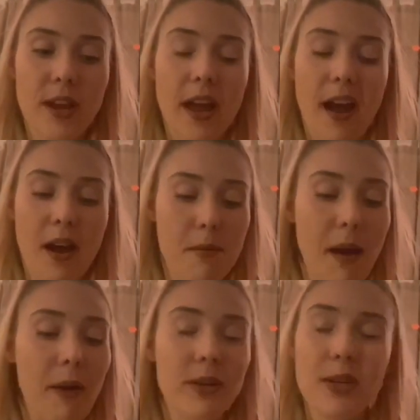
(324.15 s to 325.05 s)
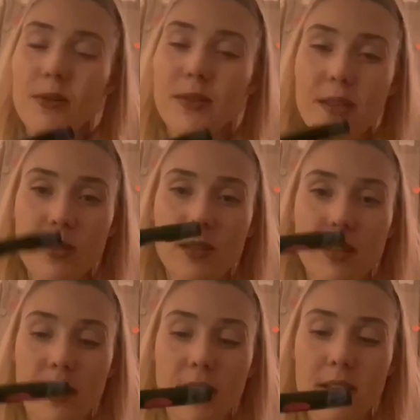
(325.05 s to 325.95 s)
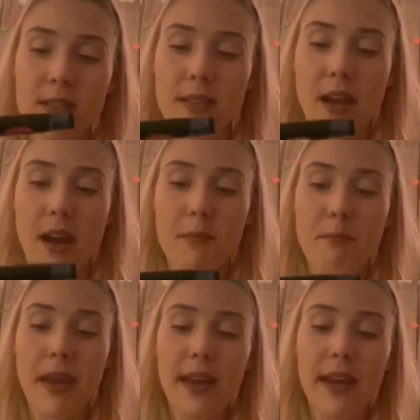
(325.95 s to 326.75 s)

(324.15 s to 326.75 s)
I would use this pink